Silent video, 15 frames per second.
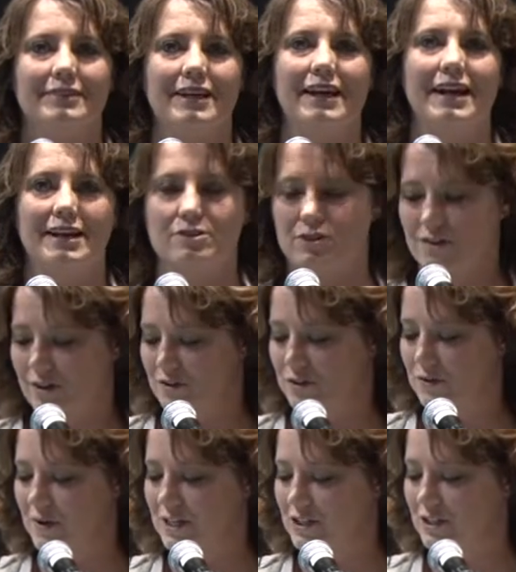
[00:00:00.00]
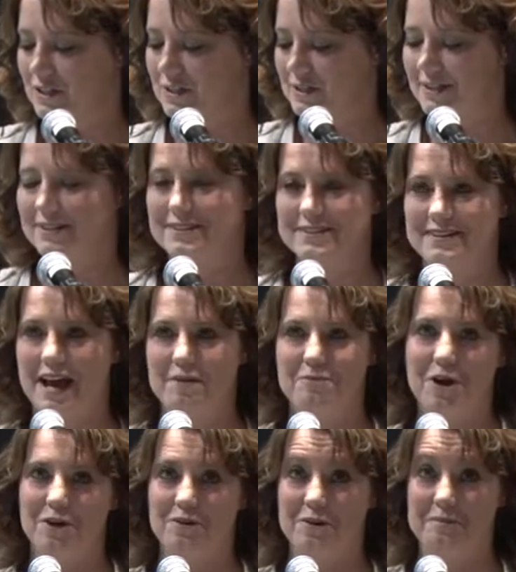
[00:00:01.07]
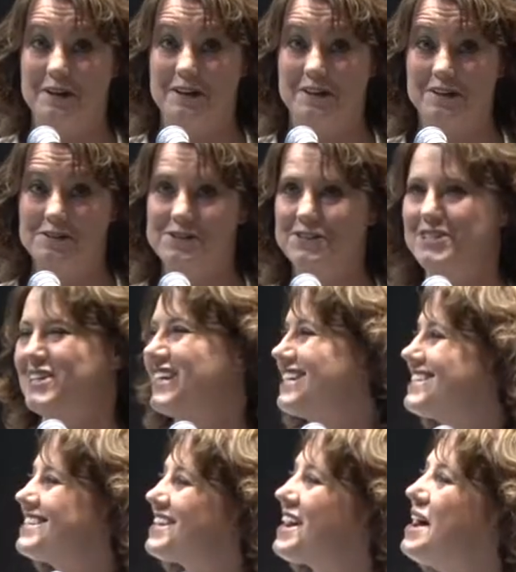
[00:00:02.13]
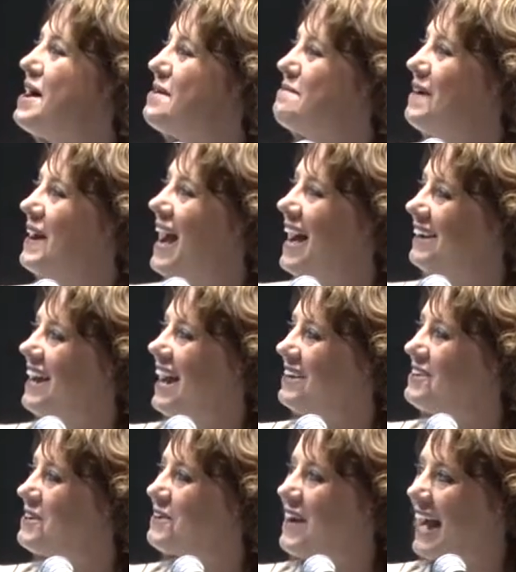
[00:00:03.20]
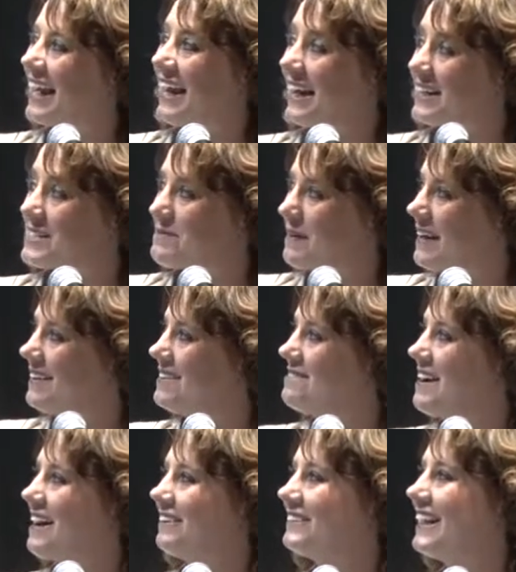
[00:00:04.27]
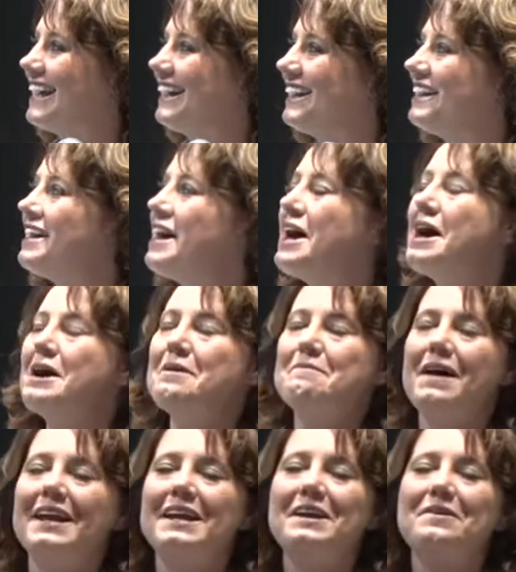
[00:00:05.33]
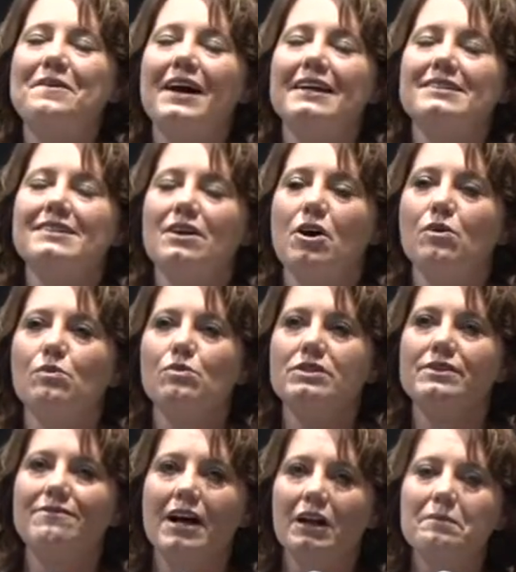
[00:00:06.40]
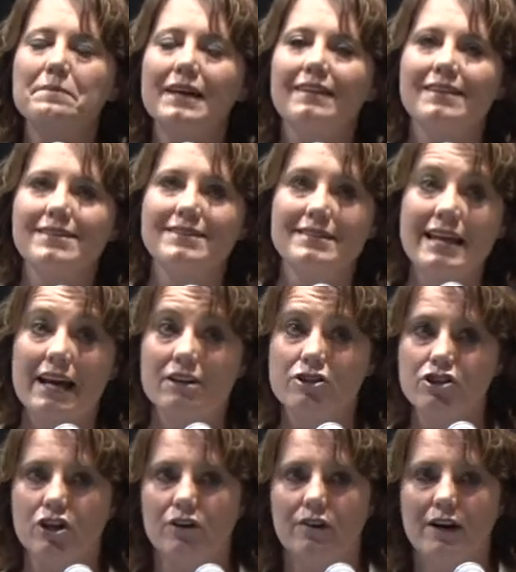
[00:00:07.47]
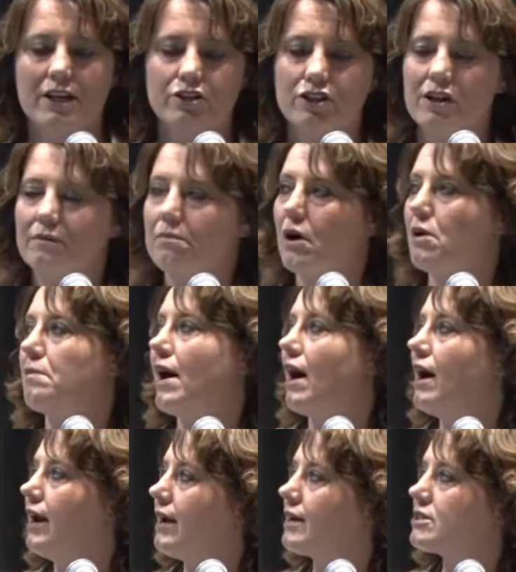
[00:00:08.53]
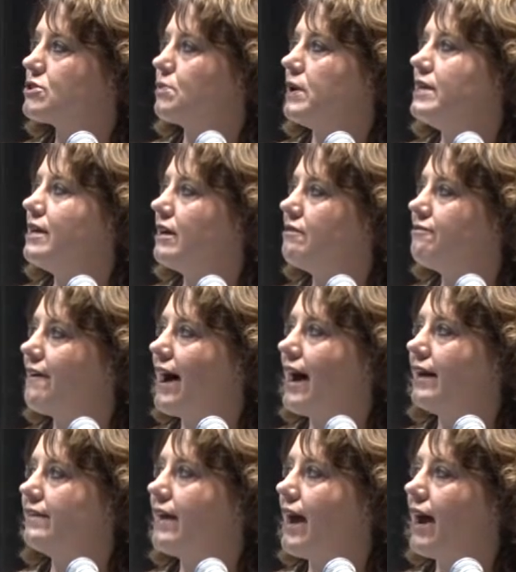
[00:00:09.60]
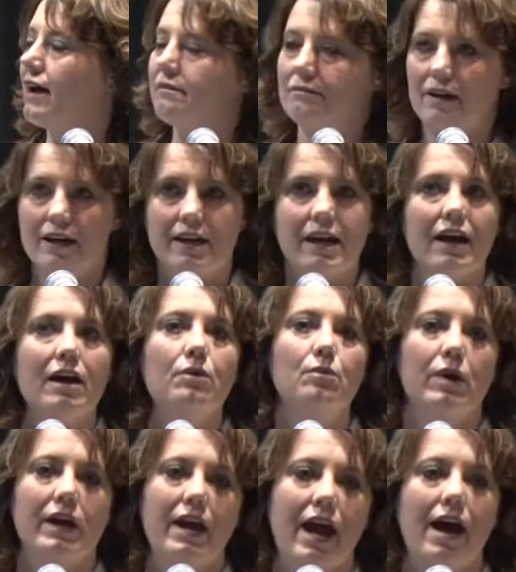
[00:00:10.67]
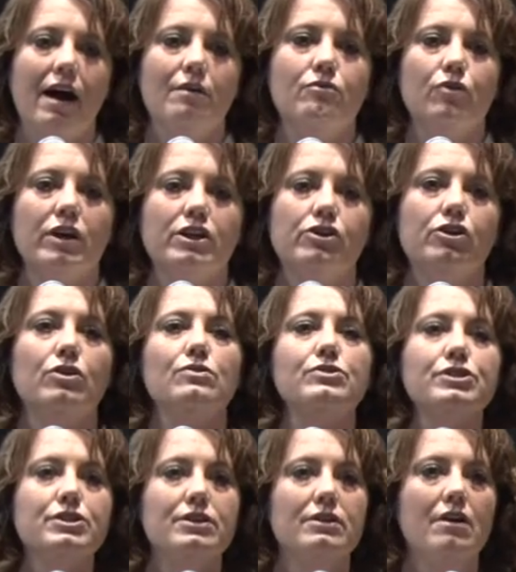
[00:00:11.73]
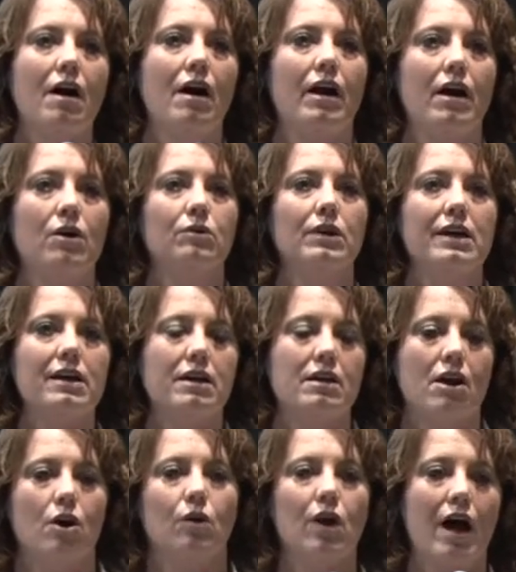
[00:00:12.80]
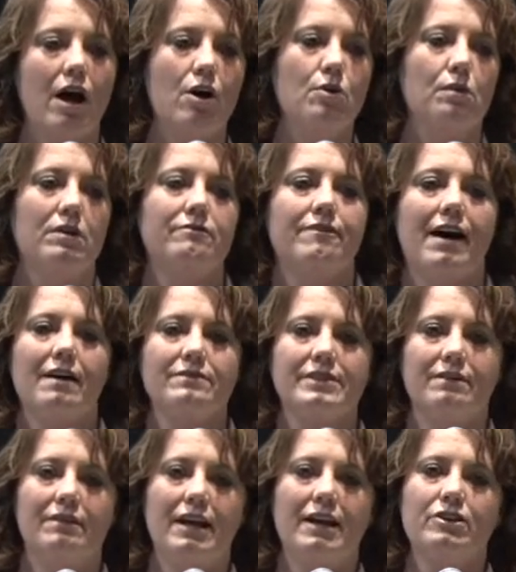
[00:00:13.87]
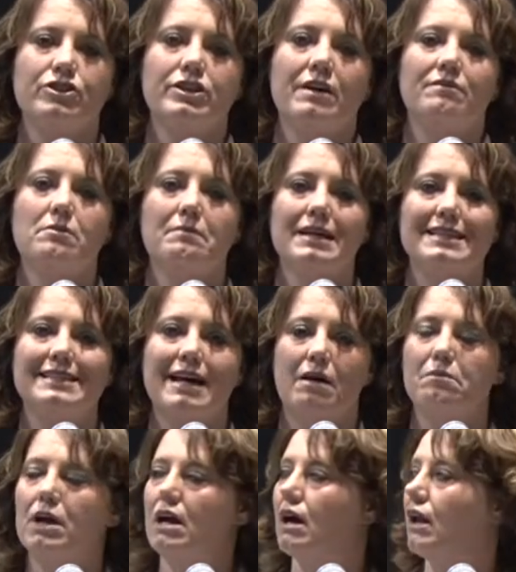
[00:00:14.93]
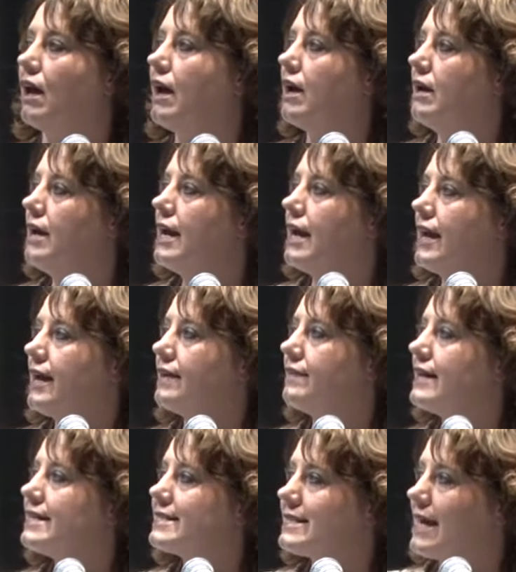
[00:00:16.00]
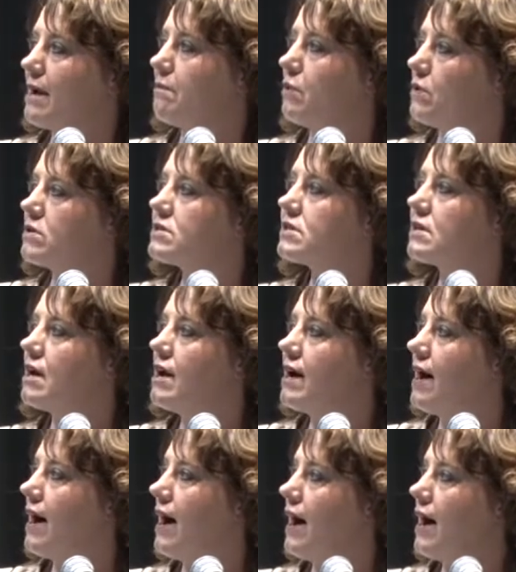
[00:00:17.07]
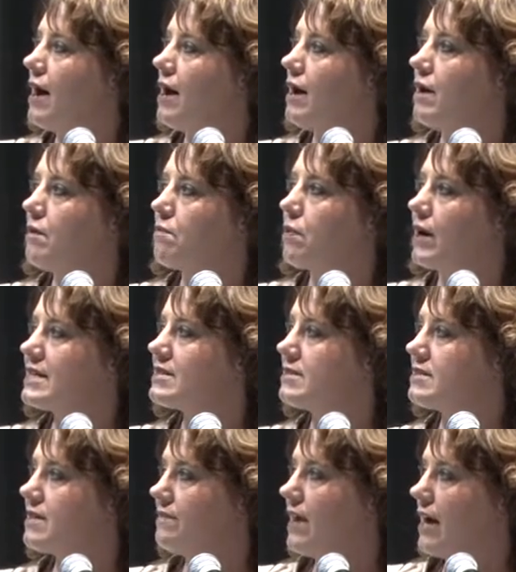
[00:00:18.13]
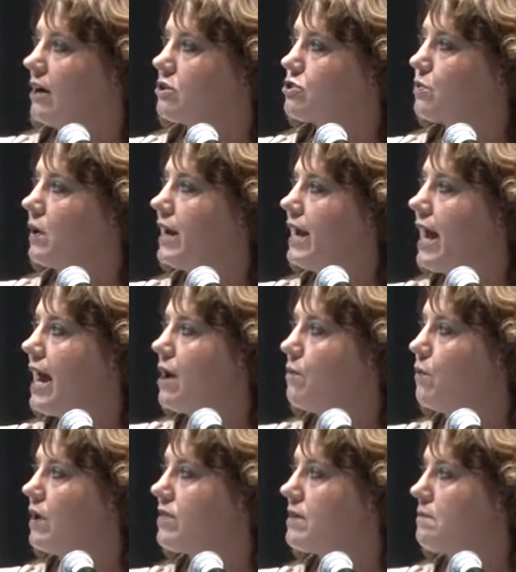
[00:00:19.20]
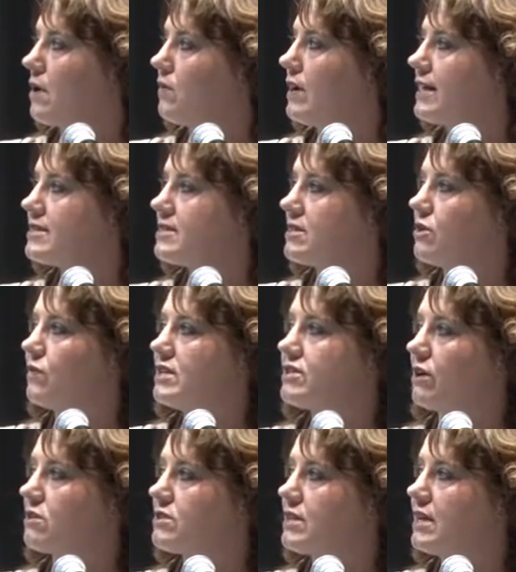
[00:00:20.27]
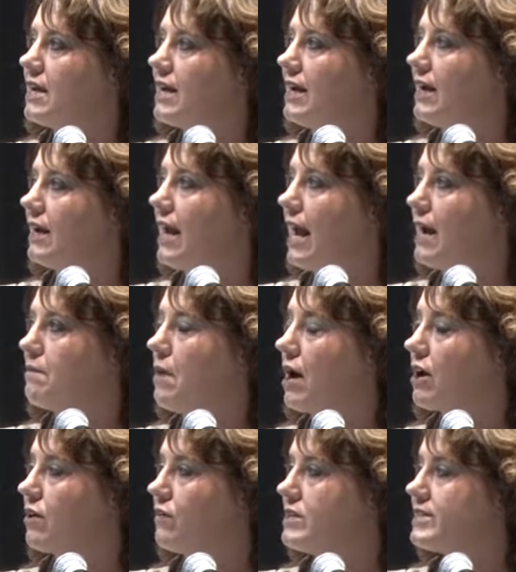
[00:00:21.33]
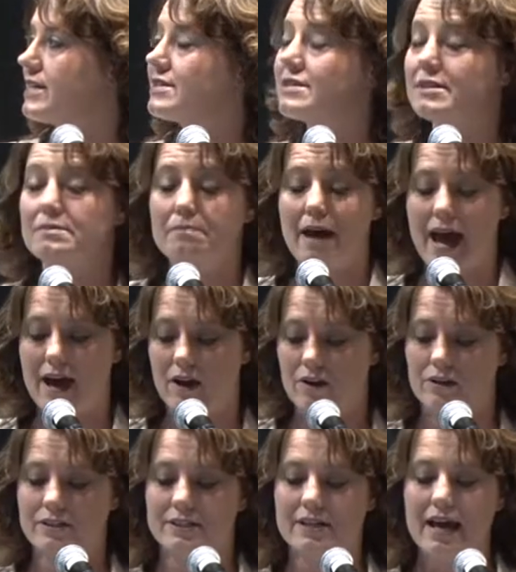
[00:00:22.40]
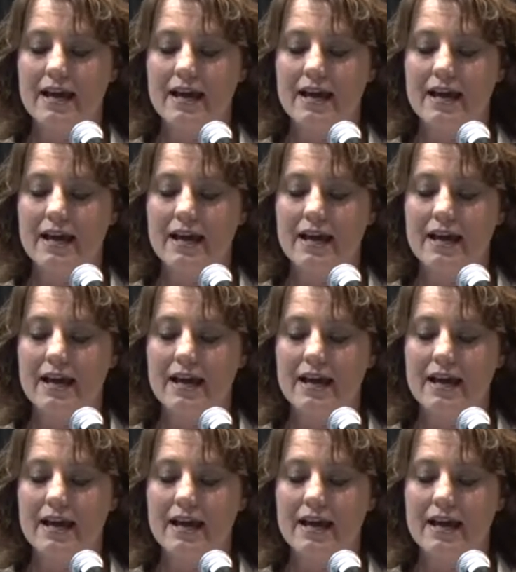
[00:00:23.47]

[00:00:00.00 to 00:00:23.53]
can answer those questions, because I'm not a ruminant nutritionist, but I can explain the vinyl data. But anyway, so developing this next generation of probiotics, we did find that, again, we have reduced not only E. coli 0157H7, but salmonella in these samples. Presence of the L28 with the Monensin resulted in antibiotic resistant patterns